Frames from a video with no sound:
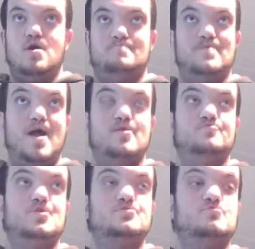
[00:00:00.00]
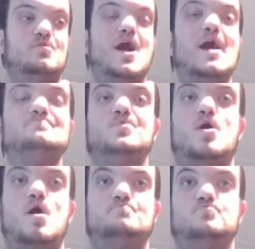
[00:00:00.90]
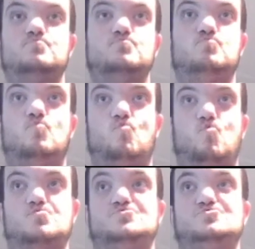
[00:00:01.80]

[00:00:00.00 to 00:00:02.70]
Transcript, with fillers: A battery in your laptop or